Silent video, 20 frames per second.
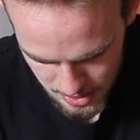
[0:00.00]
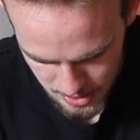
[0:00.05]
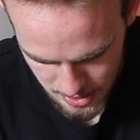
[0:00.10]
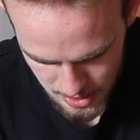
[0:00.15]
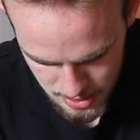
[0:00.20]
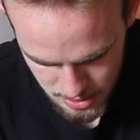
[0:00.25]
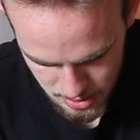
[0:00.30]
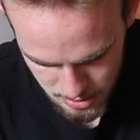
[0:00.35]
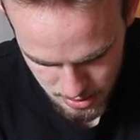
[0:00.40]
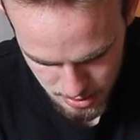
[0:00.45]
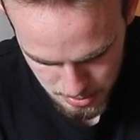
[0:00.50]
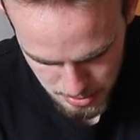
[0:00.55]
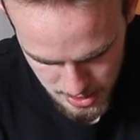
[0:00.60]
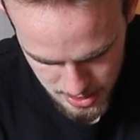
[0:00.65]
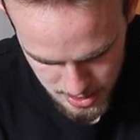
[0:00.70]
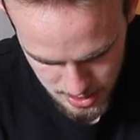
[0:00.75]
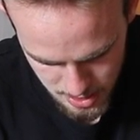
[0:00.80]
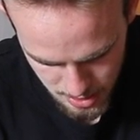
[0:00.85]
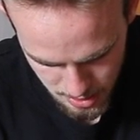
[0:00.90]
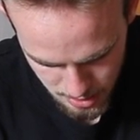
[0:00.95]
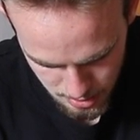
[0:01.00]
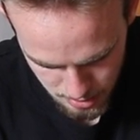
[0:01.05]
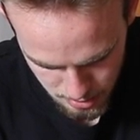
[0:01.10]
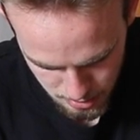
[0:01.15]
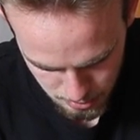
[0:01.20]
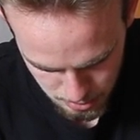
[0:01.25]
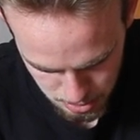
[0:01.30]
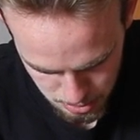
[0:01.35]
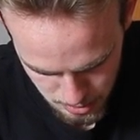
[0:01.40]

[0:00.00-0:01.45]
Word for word: These look to be stuck on